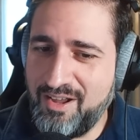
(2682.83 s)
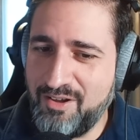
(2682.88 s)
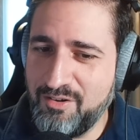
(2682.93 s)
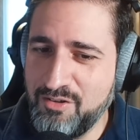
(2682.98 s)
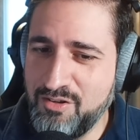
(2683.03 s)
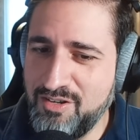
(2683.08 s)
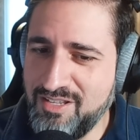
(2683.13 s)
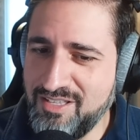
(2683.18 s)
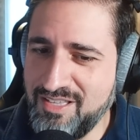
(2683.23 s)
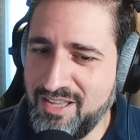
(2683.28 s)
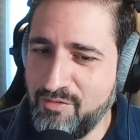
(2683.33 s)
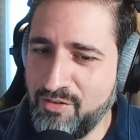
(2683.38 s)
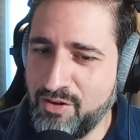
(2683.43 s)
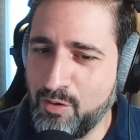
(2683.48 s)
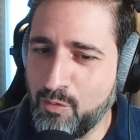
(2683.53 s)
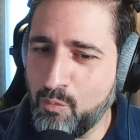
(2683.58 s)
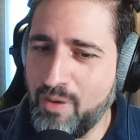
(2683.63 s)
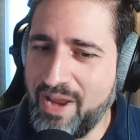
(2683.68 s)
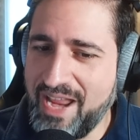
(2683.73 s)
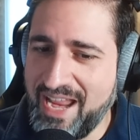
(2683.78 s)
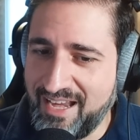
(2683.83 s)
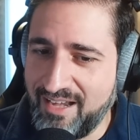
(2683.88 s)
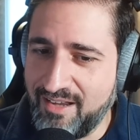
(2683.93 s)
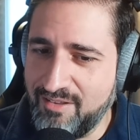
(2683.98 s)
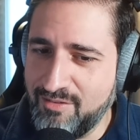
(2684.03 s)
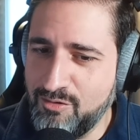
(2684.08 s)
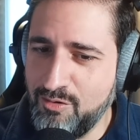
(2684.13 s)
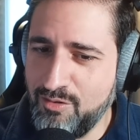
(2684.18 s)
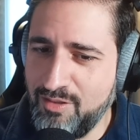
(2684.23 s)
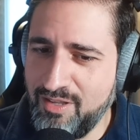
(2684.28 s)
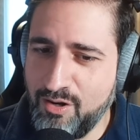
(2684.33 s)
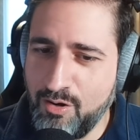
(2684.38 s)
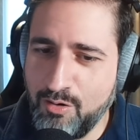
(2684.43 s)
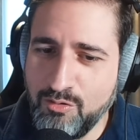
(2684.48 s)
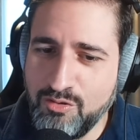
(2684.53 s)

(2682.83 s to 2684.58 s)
Wow. You need to have like a raid. Do like